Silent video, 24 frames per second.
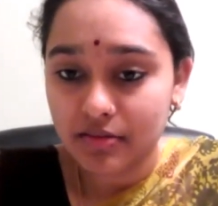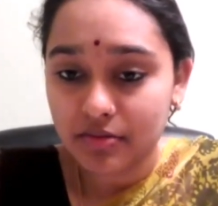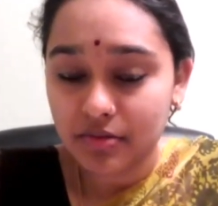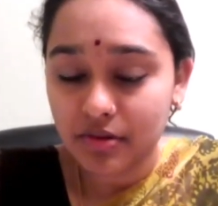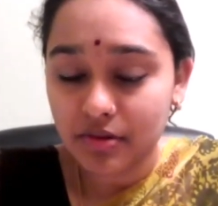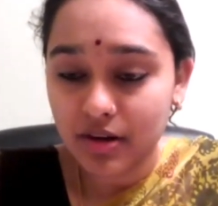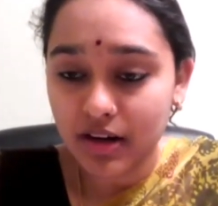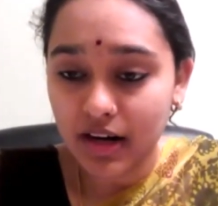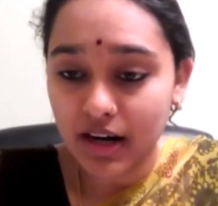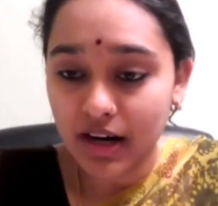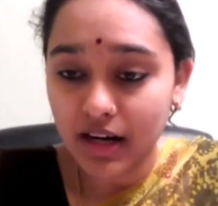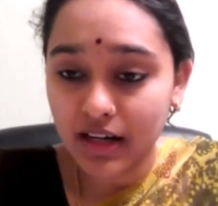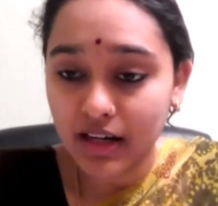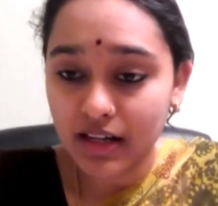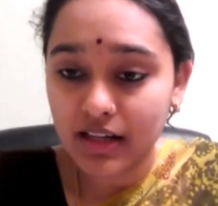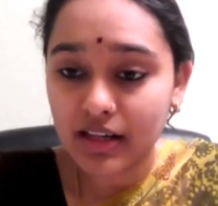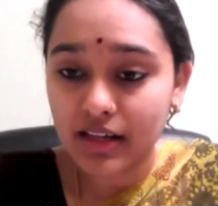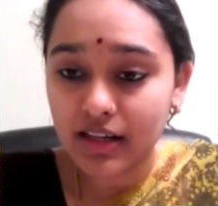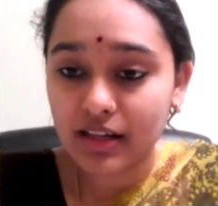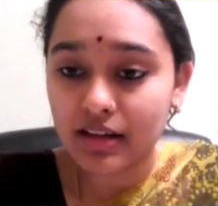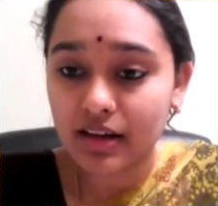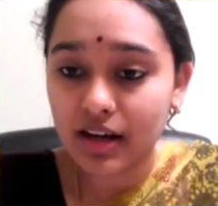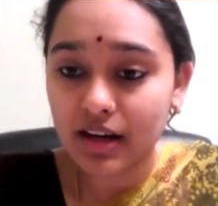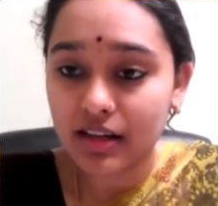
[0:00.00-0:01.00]
For
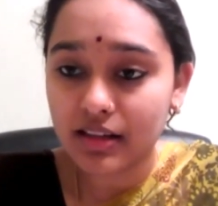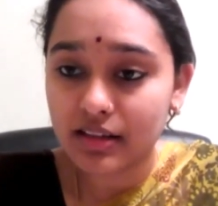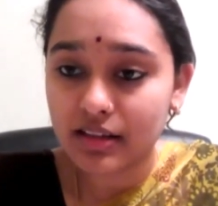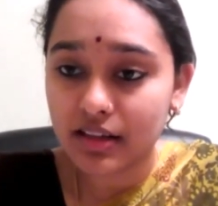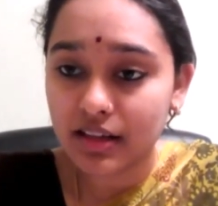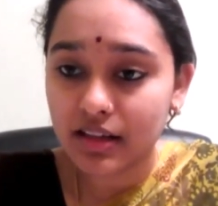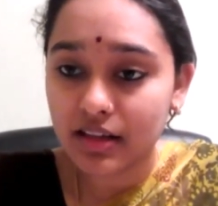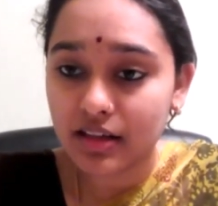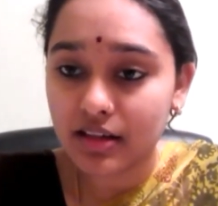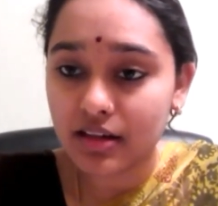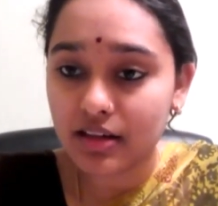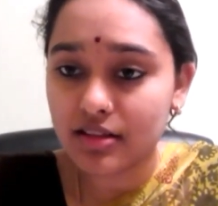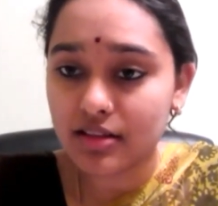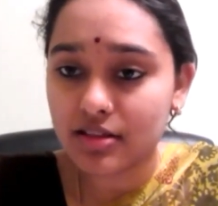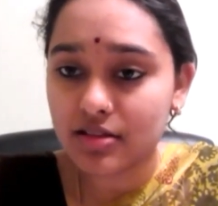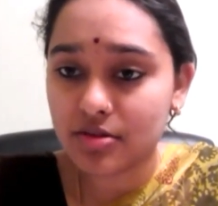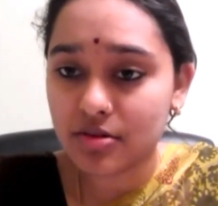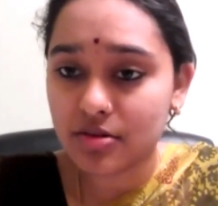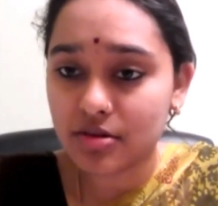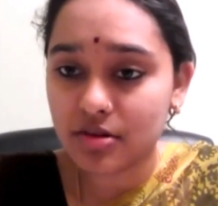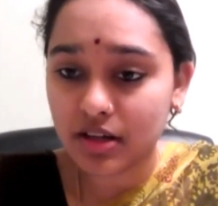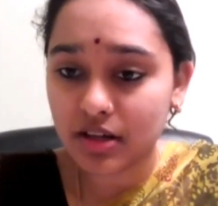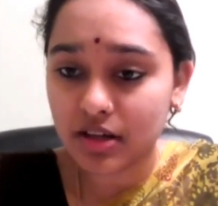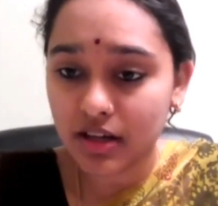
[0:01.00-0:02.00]
writing, I think it's
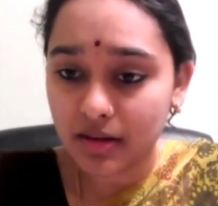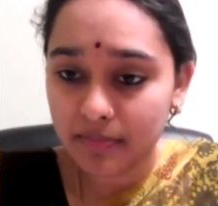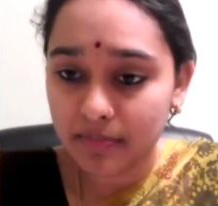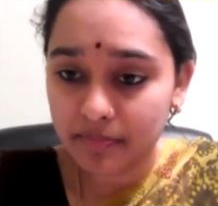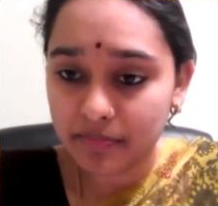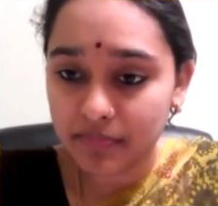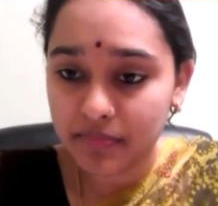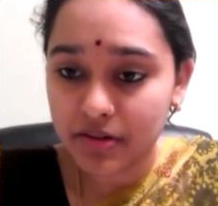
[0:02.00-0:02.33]
okay.